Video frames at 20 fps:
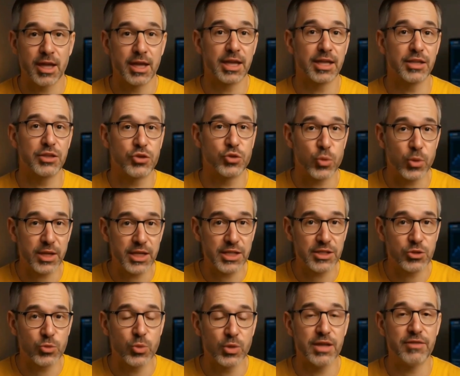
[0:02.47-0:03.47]
In
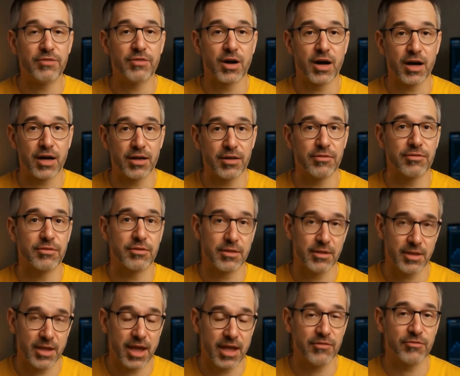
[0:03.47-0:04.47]
2025,
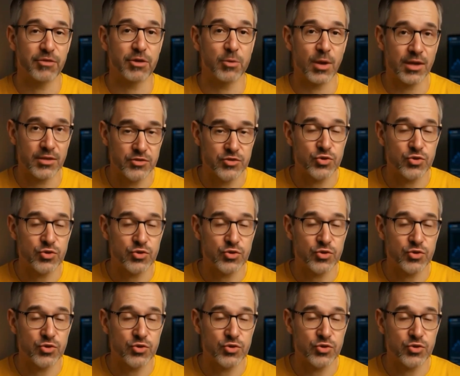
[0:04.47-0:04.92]
everyone's